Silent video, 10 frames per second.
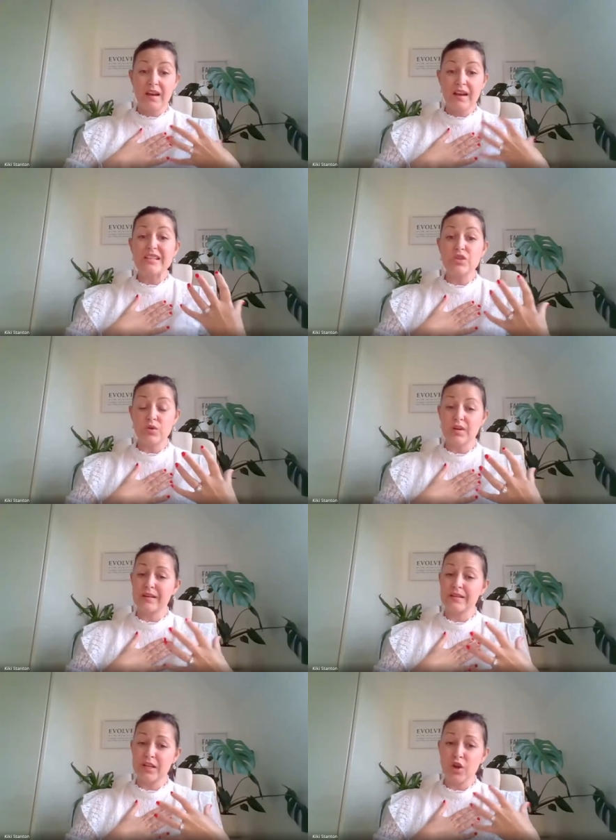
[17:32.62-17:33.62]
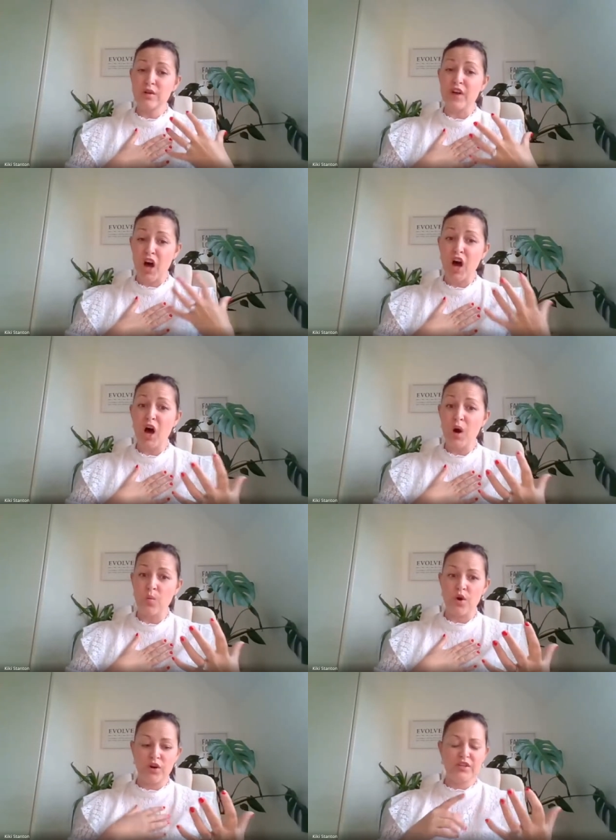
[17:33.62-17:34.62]
And I like to talk about it. It's a lot of the
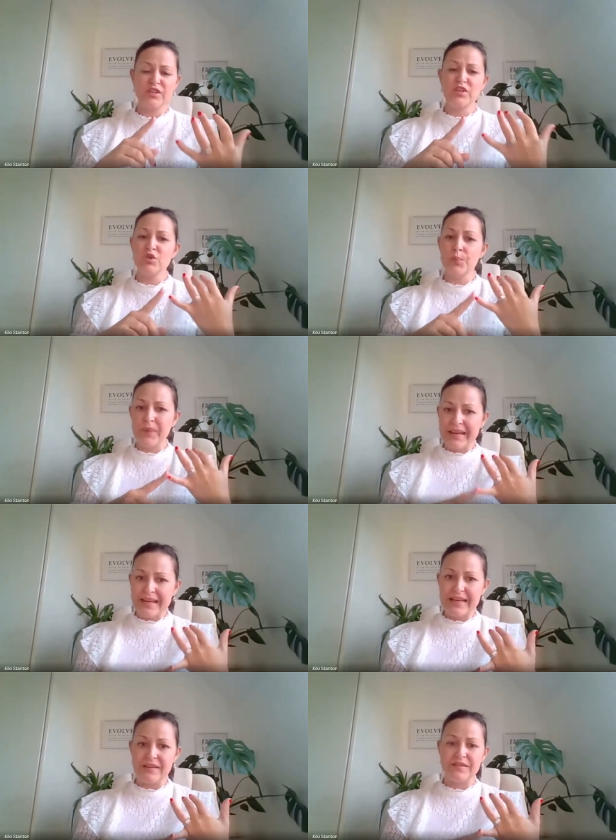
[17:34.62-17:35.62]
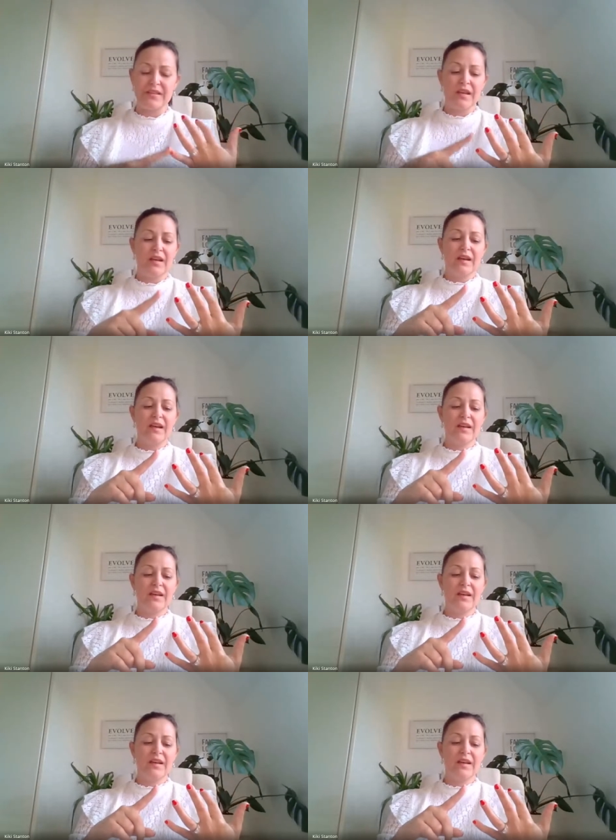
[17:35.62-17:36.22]
heart work. It's, it's your beliefs.